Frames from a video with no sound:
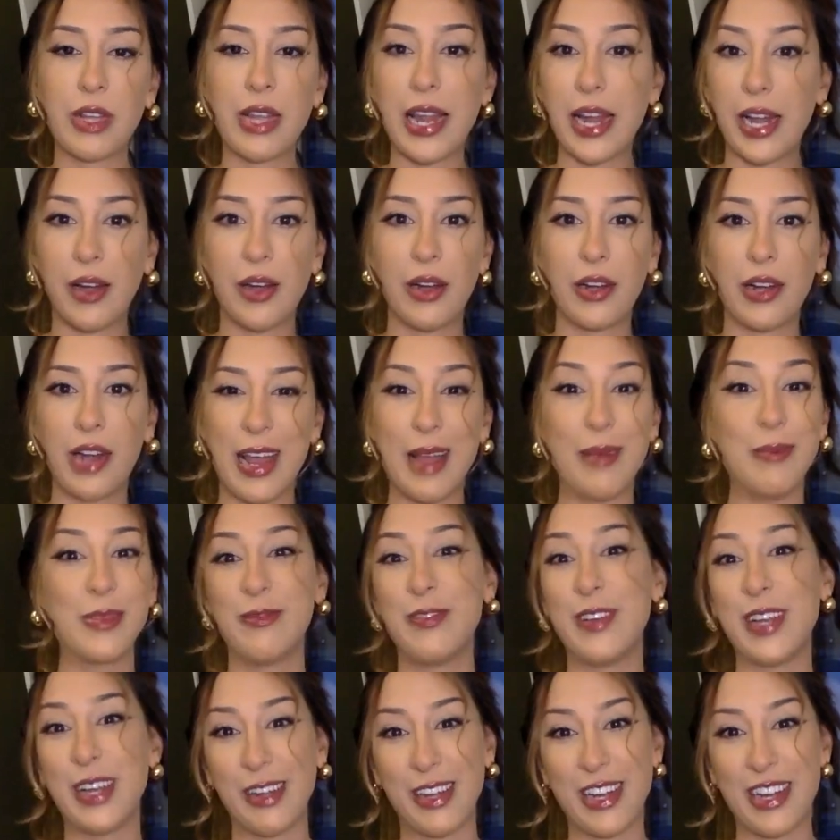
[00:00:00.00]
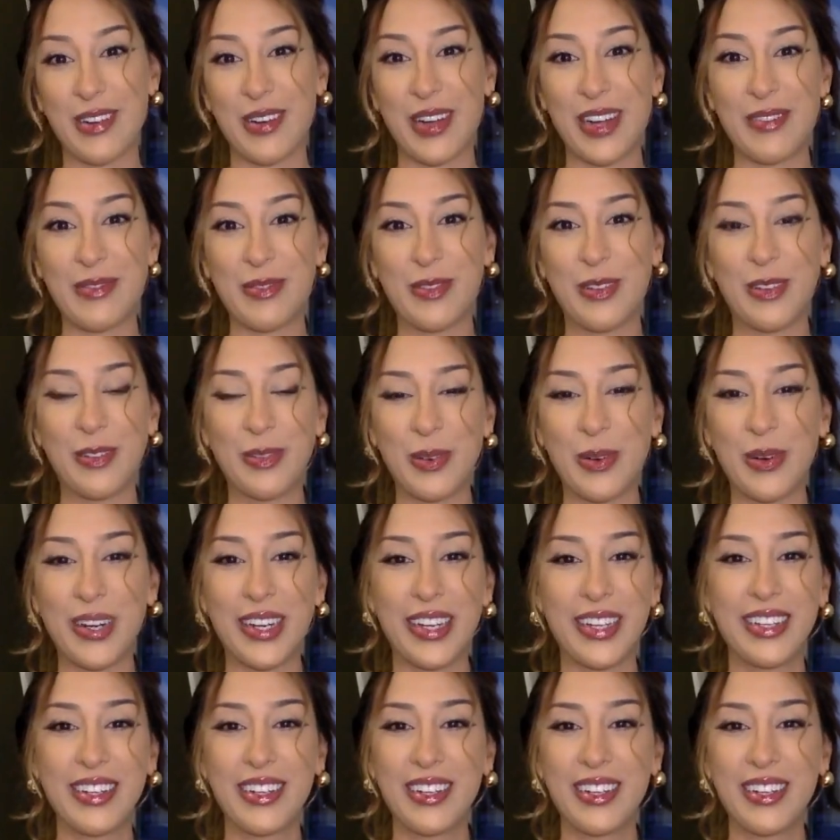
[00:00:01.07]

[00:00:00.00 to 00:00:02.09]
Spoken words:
aired, I'm very grateful for it.